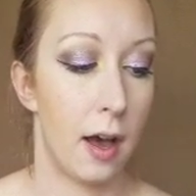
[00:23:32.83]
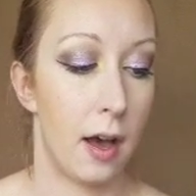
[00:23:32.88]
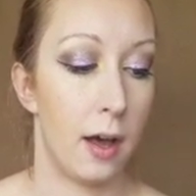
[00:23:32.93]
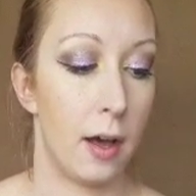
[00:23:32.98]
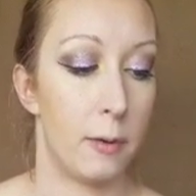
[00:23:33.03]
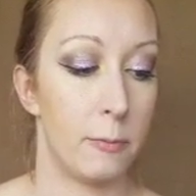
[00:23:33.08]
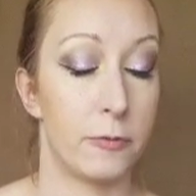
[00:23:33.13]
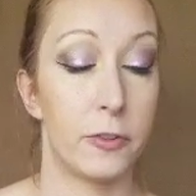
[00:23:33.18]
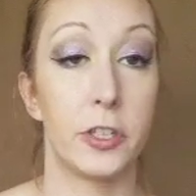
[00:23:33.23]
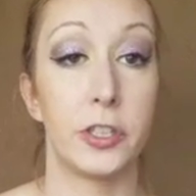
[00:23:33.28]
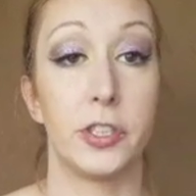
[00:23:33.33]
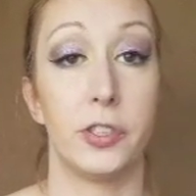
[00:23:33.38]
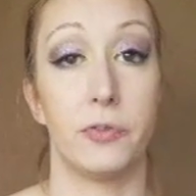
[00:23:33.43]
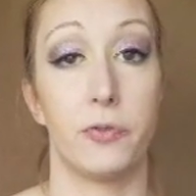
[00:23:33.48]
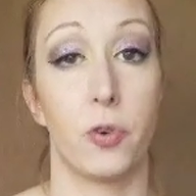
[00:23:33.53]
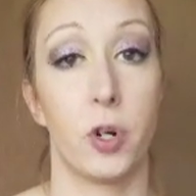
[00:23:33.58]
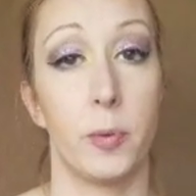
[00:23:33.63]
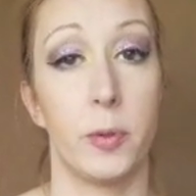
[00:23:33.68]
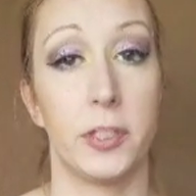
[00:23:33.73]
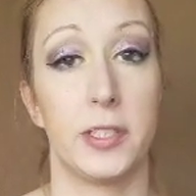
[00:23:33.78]
First and
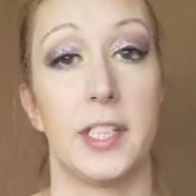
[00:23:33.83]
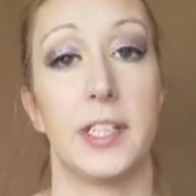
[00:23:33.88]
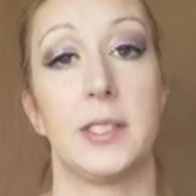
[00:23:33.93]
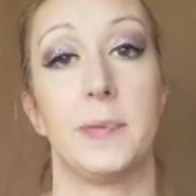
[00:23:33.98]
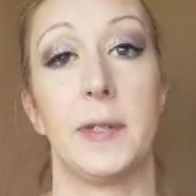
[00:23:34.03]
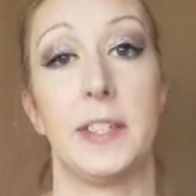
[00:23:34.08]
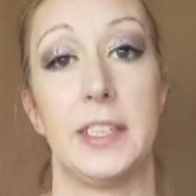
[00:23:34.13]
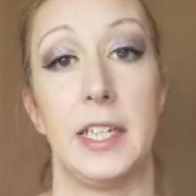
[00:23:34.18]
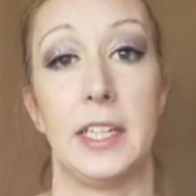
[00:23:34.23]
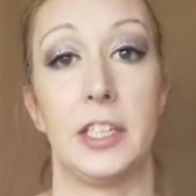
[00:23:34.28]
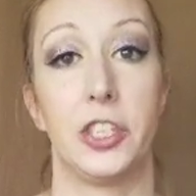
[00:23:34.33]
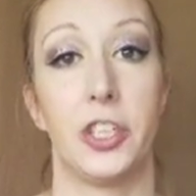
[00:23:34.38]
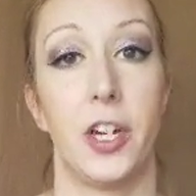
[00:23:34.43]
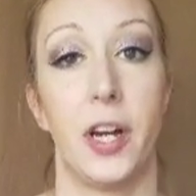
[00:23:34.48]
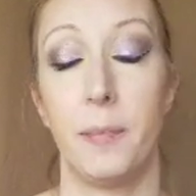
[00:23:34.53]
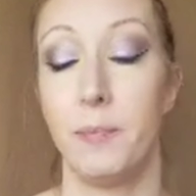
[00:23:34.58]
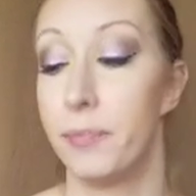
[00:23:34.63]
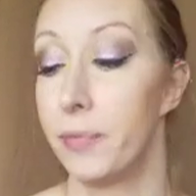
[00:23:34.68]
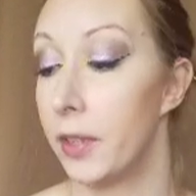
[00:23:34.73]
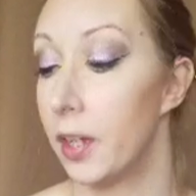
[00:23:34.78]
foremost, that's my day job.
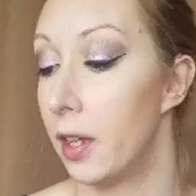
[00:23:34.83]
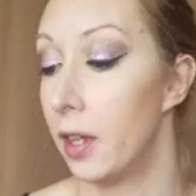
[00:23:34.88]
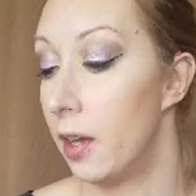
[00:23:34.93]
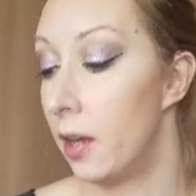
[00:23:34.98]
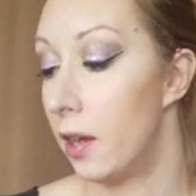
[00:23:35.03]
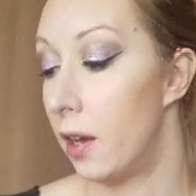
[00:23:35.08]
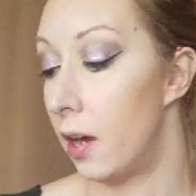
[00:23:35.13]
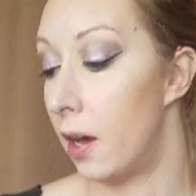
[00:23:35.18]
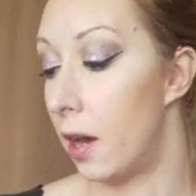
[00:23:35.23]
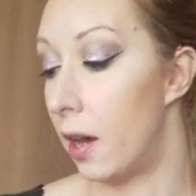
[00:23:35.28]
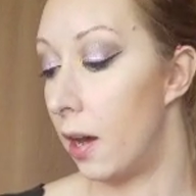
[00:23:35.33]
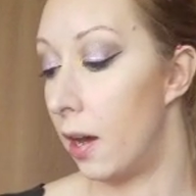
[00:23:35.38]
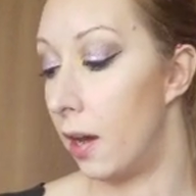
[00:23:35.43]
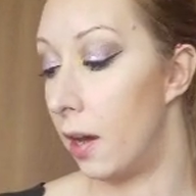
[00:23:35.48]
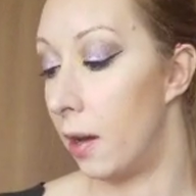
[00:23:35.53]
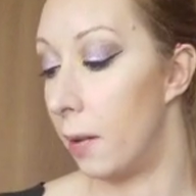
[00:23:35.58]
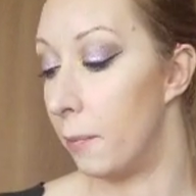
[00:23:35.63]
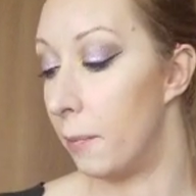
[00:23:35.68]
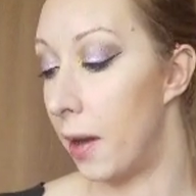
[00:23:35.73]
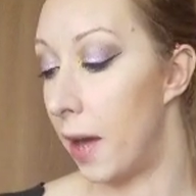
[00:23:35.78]

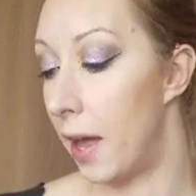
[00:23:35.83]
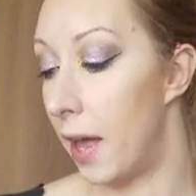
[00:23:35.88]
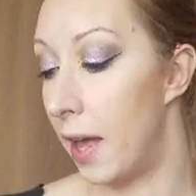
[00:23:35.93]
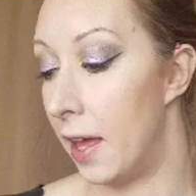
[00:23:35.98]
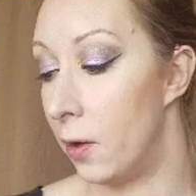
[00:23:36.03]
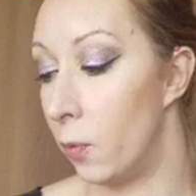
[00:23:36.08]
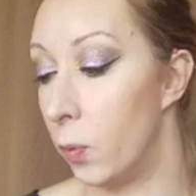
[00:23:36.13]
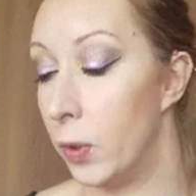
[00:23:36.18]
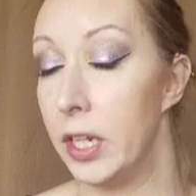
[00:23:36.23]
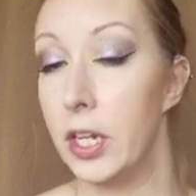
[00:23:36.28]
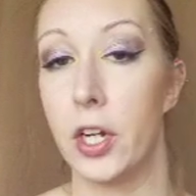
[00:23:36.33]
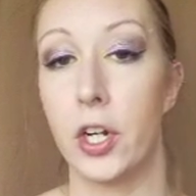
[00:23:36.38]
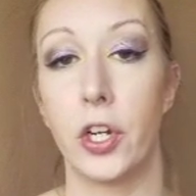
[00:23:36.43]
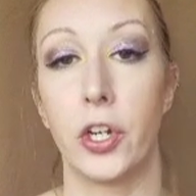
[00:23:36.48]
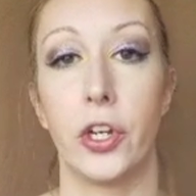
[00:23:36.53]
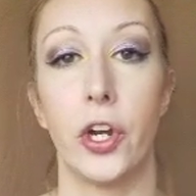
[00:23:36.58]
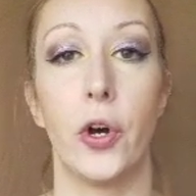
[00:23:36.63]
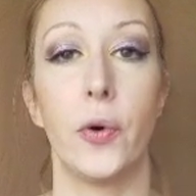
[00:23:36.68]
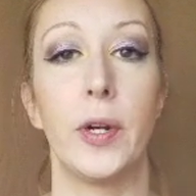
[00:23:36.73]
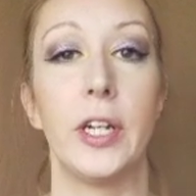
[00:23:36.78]
And we are
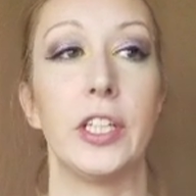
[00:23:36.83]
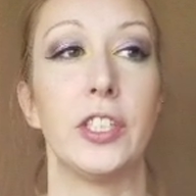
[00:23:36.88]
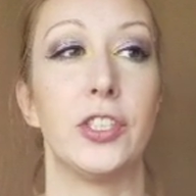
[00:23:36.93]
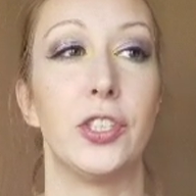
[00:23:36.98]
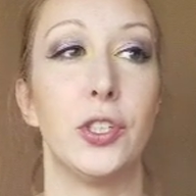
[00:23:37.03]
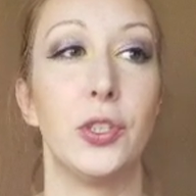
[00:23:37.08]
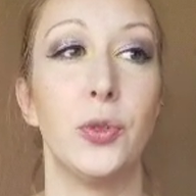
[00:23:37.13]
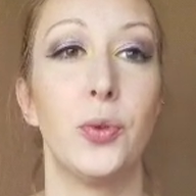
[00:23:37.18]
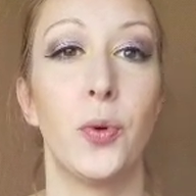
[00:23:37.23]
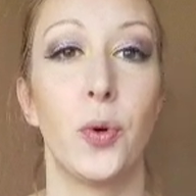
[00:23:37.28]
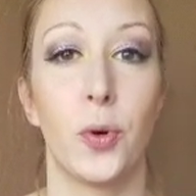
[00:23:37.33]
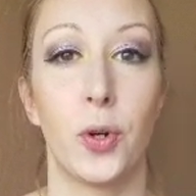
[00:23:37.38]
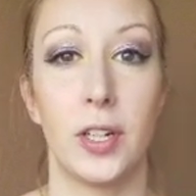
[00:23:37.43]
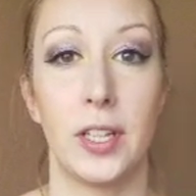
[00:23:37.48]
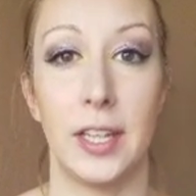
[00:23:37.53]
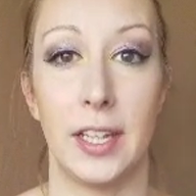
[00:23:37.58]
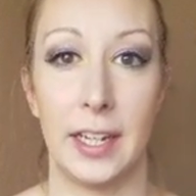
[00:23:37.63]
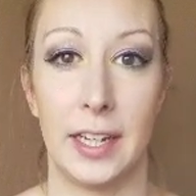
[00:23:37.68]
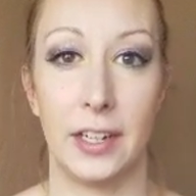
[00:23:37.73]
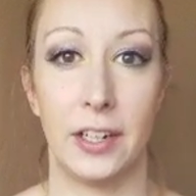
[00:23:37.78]
going to
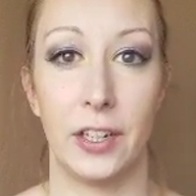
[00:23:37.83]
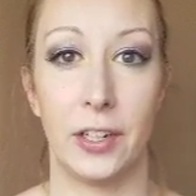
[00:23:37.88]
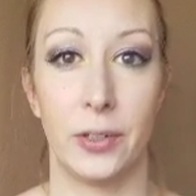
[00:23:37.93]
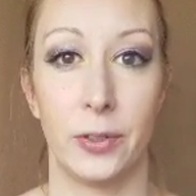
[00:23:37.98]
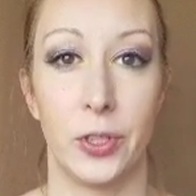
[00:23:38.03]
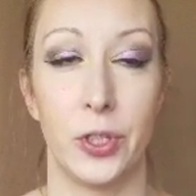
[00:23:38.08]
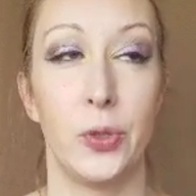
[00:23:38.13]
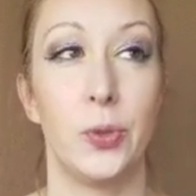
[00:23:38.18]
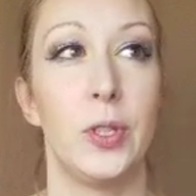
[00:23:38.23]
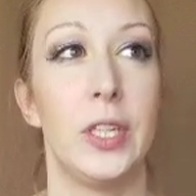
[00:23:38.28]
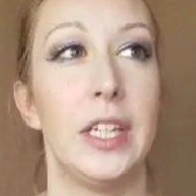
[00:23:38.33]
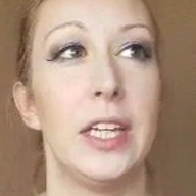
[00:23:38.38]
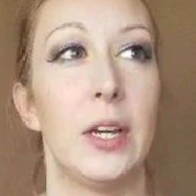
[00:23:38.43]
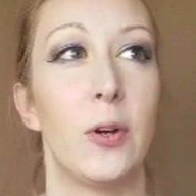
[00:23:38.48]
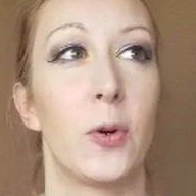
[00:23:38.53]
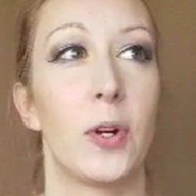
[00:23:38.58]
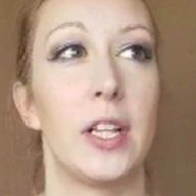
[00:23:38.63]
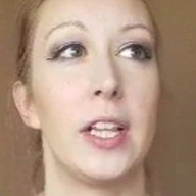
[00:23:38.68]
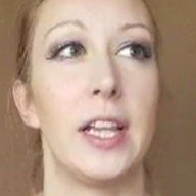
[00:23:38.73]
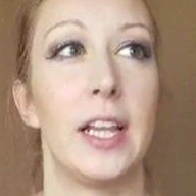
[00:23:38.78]
Orlando, to the
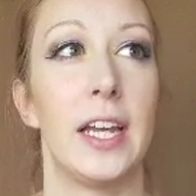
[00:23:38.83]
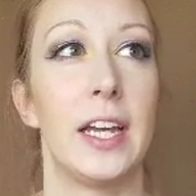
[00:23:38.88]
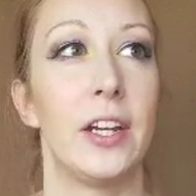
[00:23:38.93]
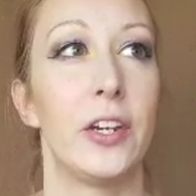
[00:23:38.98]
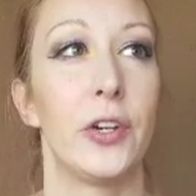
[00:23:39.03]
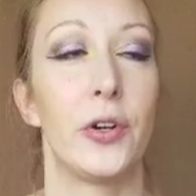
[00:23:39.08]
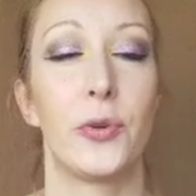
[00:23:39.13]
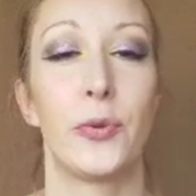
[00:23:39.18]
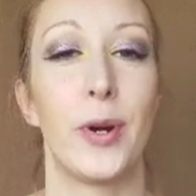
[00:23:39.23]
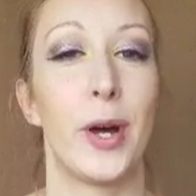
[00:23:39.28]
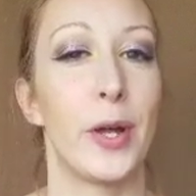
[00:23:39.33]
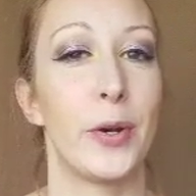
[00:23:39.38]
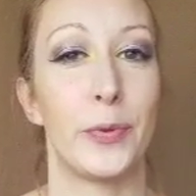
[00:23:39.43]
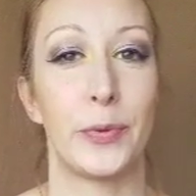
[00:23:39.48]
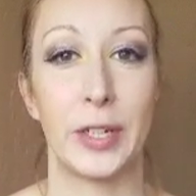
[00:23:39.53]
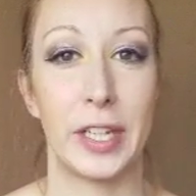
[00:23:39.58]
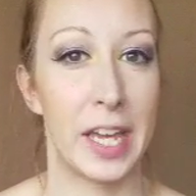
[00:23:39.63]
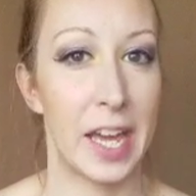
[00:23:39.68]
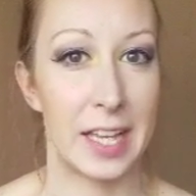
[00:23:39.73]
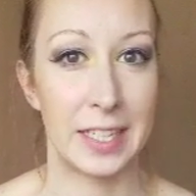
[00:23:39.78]
Orlando
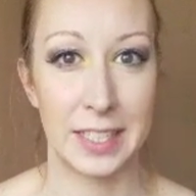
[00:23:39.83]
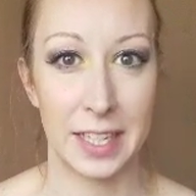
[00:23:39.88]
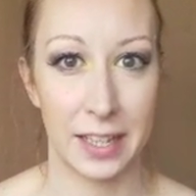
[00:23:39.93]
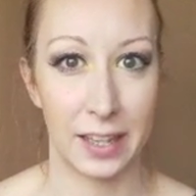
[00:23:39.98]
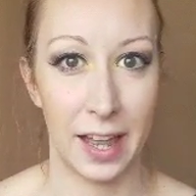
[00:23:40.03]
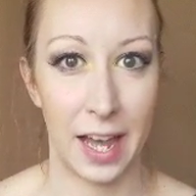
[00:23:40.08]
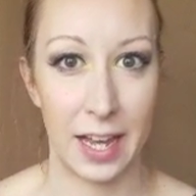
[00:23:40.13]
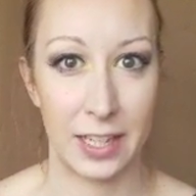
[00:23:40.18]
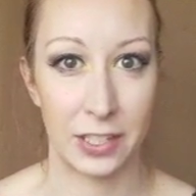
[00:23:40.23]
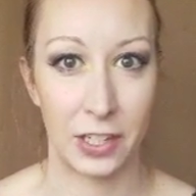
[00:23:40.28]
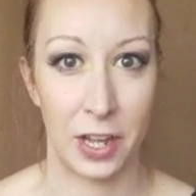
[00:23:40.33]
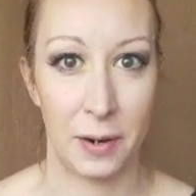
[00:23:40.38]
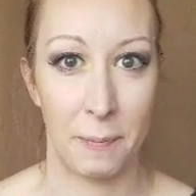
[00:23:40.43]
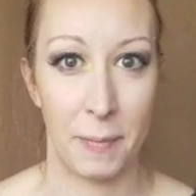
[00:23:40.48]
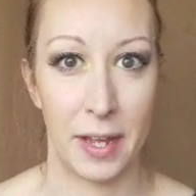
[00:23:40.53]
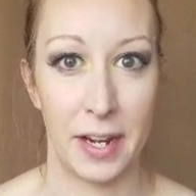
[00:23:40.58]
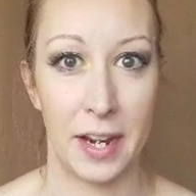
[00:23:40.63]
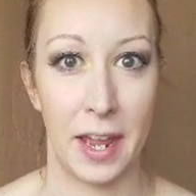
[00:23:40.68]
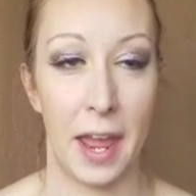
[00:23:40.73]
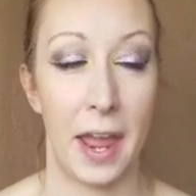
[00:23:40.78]
Rodriguez class on
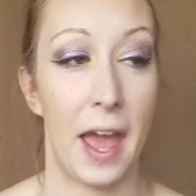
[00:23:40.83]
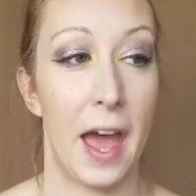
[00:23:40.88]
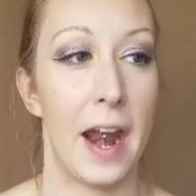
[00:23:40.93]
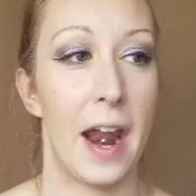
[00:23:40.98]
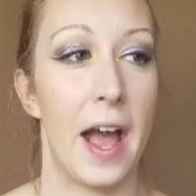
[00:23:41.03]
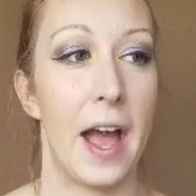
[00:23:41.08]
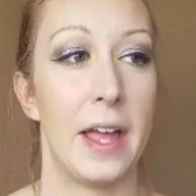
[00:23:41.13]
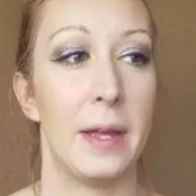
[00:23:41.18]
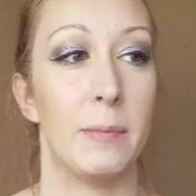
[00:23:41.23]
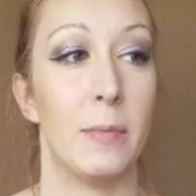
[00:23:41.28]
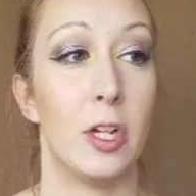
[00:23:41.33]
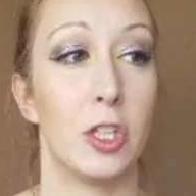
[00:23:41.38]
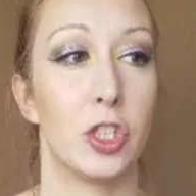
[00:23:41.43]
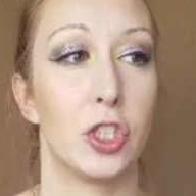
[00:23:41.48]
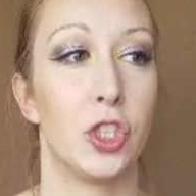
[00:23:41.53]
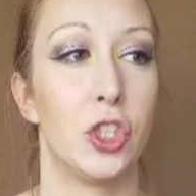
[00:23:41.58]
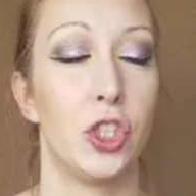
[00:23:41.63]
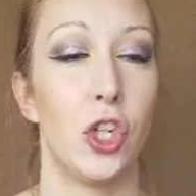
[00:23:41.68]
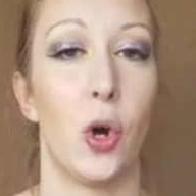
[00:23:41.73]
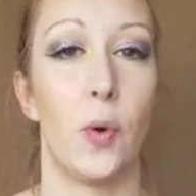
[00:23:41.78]
Monday, and I'm
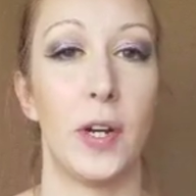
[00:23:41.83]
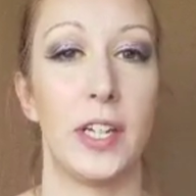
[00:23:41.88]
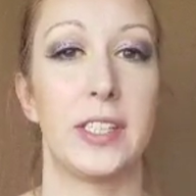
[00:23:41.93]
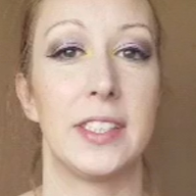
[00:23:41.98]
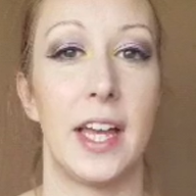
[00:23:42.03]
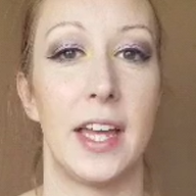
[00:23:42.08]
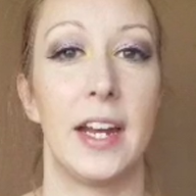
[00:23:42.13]
so excited.